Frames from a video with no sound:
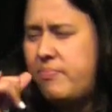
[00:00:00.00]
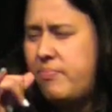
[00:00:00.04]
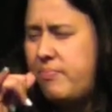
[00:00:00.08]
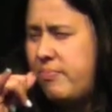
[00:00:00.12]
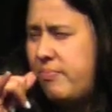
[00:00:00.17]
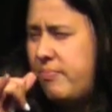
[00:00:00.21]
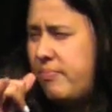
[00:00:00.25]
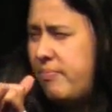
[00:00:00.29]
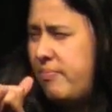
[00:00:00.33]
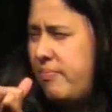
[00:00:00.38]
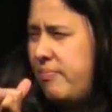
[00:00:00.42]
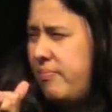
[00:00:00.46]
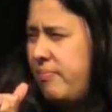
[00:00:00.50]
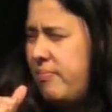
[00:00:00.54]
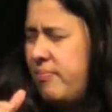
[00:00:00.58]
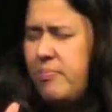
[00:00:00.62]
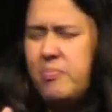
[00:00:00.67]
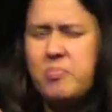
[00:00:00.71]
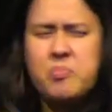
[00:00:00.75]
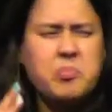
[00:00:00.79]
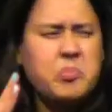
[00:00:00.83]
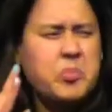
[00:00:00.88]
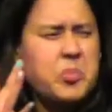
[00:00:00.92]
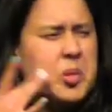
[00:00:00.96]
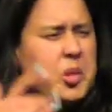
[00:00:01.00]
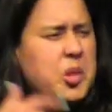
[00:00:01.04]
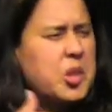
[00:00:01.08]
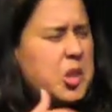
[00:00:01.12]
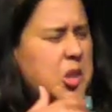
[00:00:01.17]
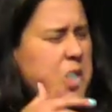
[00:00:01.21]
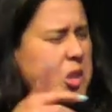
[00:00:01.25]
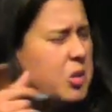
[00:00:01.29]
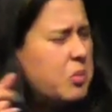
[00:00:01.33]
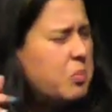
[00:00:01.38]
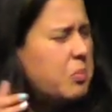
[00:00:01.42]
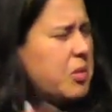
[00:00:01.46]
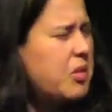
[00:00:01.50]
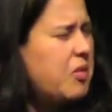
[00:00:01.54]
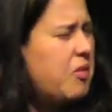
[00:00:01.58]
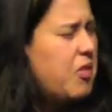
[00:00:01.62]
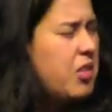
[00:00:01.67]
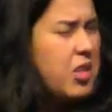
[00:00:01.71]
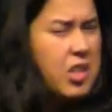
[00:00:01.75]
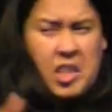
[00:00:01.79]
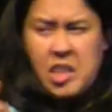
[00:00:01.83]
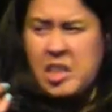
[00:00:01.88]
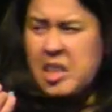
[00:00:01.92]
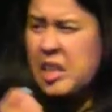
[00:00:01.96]
going to forgive whatever I've done wrong.
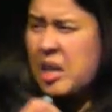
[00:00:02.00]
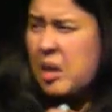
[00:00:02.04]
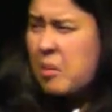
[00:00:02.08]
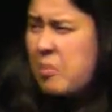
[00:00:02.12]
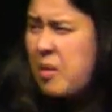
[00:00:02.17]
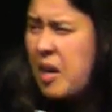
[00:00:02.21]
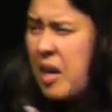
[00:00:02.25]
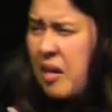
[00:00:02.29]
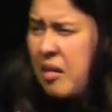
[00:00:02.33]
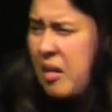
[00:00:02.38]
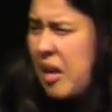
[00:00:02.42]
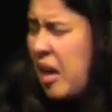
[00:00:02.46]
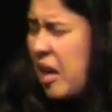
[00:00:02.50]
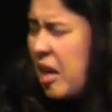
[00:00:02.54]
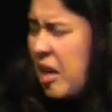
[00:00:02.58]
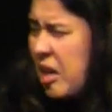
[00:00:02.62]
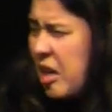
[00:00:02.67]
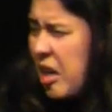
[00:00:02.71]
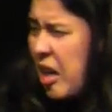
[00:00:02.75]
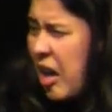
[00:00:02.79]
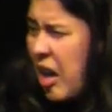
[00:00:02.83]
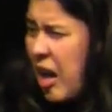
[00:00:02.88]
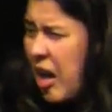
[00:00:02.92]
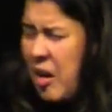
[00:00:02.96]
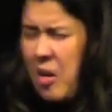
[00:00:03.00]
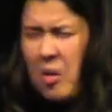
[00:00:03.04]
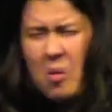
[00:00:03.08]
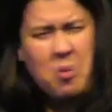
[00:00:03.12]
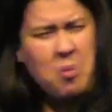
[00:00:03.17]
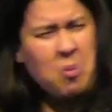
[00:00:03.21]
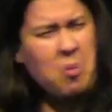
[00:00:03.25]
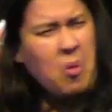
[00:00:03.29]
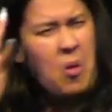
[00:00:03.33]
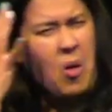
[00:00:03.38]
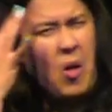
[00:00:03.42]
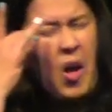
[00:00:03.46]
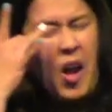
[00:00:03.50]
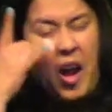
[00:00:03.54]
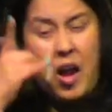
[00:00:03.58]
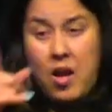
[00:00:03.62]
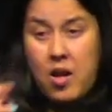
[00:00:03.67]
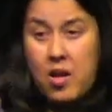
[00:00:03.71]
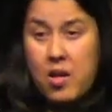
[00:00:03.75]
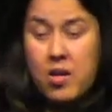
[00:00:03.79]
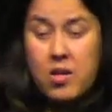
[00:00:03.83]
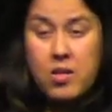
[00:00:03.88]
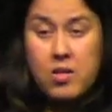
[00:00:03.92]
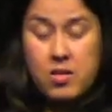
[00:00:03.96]
You analyze yourself and you
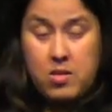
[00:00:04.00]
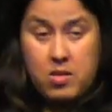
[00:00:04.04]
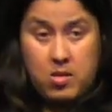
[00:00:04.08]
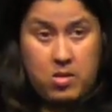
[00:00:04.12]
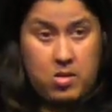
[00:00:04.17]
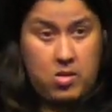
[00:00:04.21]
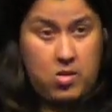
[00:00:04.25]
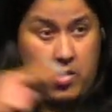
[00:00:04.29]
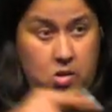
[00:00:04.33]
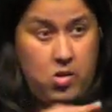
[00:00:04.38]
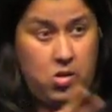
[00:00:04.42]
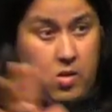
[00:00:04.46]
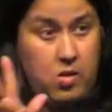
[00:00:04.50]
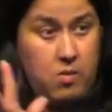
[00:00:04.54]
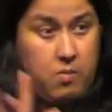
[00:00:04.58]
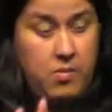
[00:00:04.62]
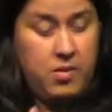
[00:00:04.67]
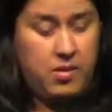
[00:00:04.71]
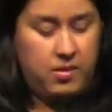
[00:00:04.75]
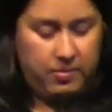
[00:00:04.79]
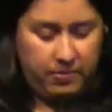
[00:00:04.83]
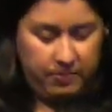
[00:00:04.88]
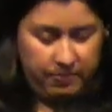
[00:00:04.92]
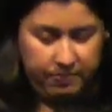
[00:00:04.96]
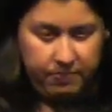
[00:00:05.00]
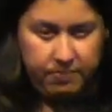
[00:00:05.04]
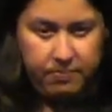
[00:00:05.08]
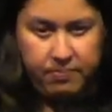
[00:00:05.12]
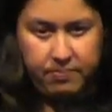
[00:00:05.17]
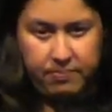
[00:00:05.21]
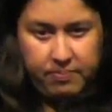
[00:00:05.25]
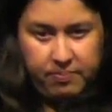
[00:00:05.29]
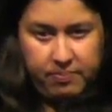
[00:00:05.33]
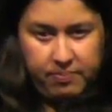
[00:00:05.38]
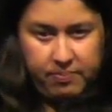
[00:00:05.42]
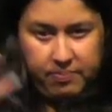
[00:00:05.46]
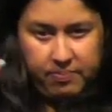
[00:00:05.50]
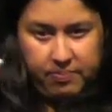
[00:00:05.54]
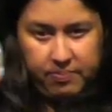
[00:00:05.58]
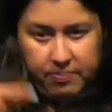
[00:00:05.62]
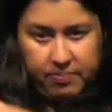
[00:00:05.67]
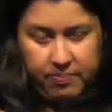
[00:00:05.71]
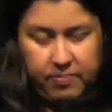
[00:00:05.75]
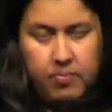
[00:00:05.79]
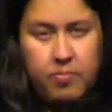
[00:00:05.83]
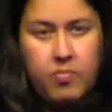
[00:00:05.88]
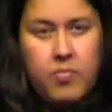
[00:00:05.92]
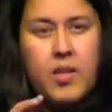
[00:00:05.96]
pray. And you pray.
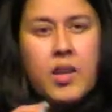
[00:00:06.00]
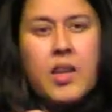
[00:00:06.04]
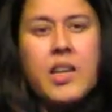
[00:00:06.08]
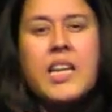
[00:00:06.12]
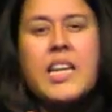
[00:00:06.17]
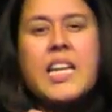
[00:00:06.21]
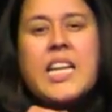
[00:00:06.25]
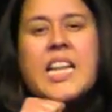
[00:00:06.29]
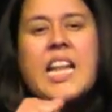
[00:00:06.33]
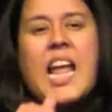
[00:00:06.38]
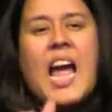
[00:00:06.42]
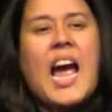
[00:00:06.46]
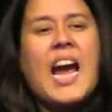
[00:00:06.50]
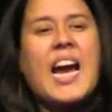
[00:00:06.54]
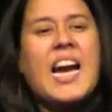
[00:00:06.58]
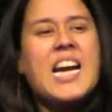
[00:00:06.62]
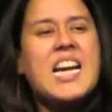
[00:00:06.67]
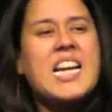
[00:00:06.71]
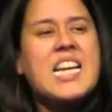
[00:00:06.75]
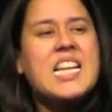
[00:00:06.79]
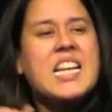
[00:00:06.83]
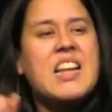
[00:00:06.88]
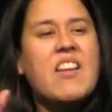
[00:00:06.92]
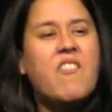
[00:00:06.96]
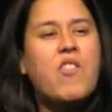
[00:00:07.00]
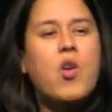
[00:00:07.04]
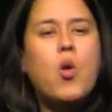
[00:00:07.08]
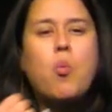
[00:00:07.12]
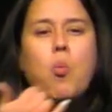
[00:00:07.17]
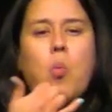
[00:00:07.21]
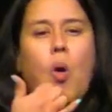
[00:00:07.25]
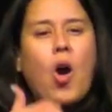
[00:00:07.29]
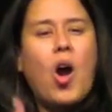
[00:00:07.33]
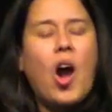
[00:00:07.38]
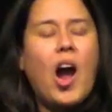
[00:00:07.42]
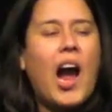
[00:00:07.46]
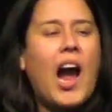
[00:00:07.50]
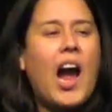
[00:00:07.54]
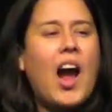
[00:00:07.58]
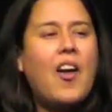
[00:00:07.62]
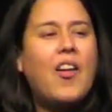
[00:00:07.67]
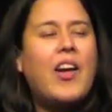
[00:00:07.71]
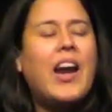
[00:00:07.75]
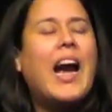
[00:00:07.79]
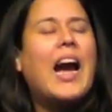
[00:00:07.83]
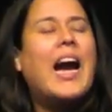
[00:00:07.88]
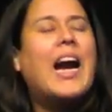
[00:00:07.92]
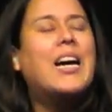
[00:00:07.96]
Like an email, you
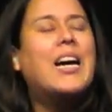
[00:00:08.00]
send an